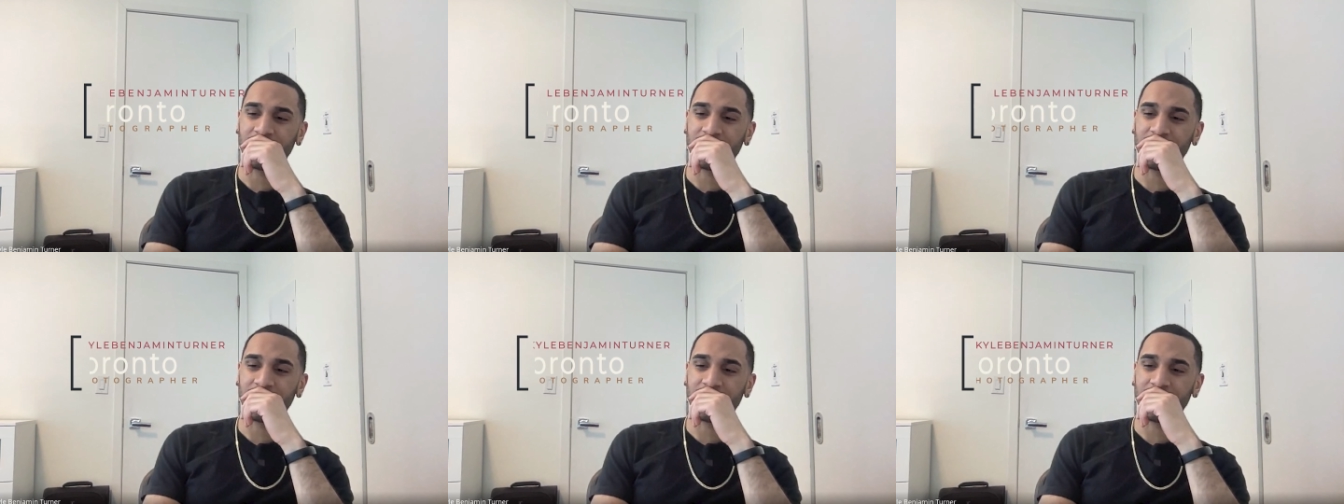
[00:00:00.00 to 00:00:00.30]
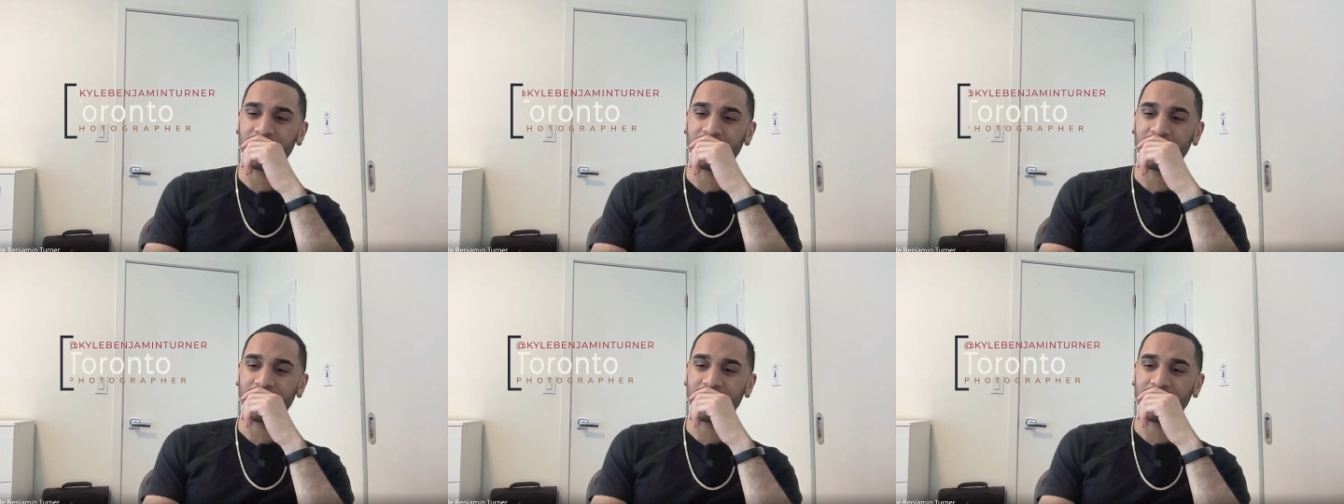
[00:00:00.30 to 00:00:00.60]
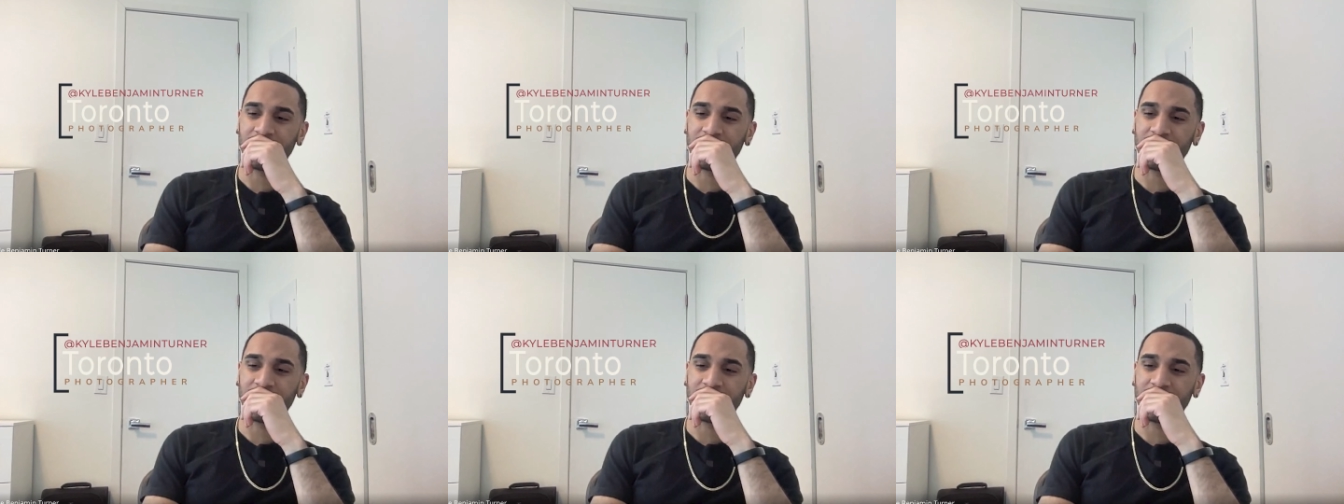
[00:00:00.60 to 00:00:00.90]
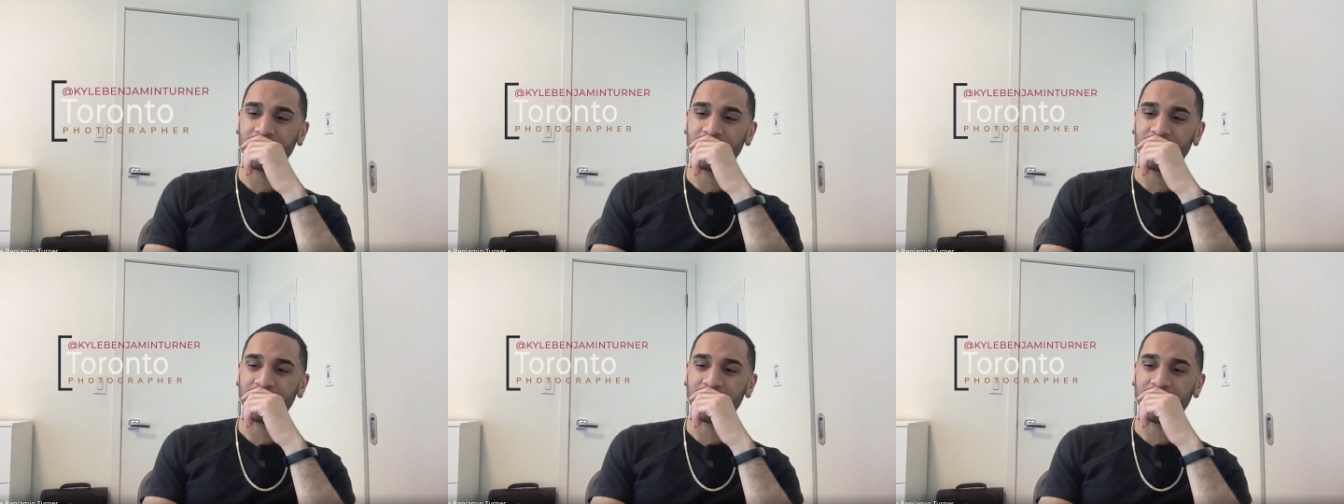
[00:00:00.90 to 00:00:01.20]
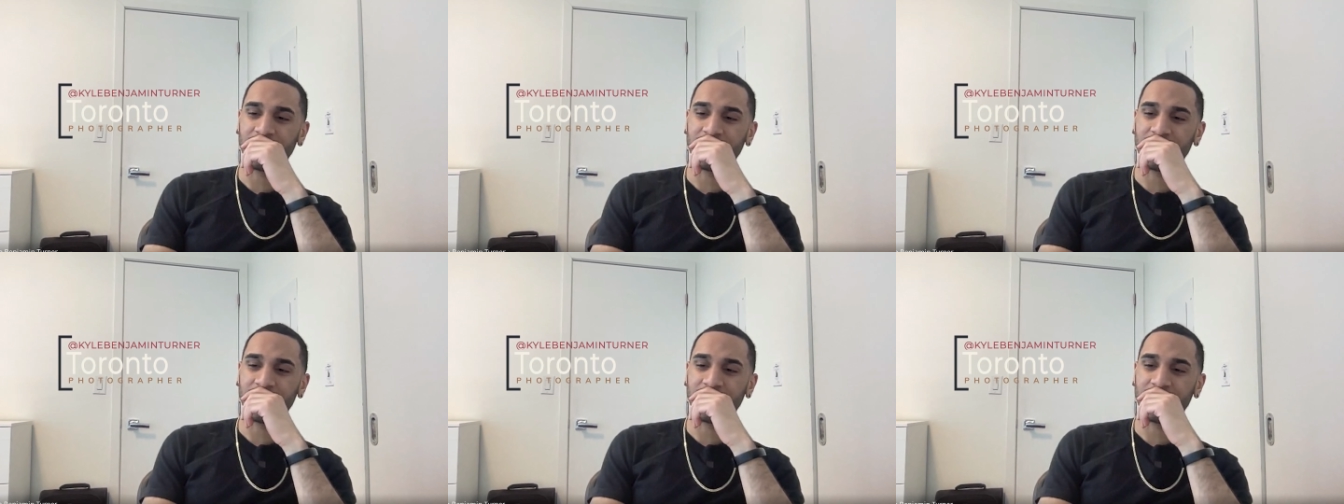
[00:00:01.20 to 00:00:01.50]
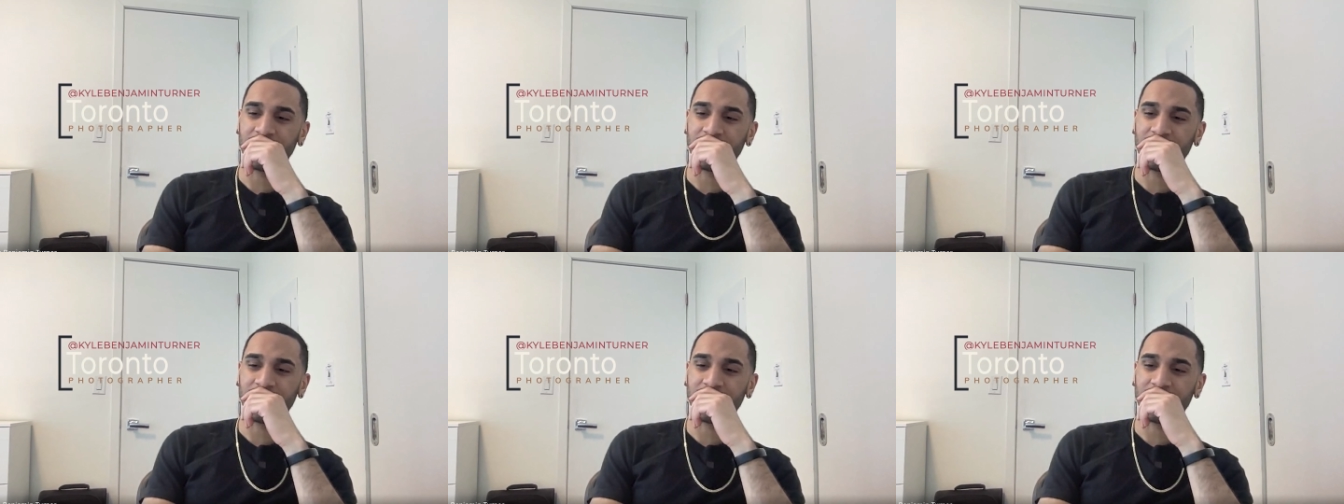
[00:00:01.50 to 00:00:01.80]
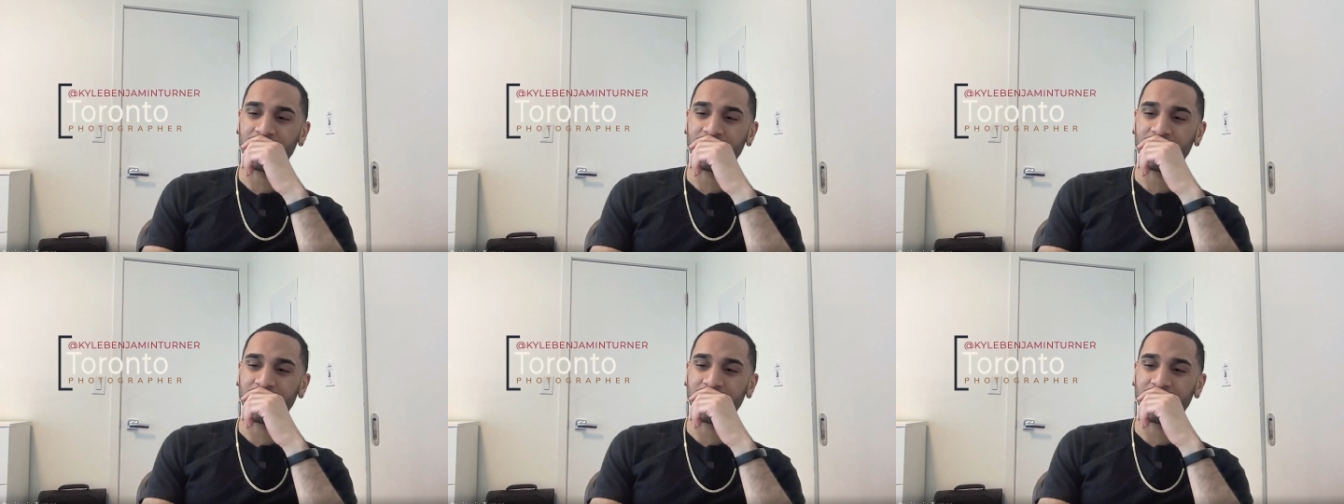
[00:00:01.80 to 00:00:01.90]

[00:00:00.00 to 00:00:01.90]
out of Toronto. He talks about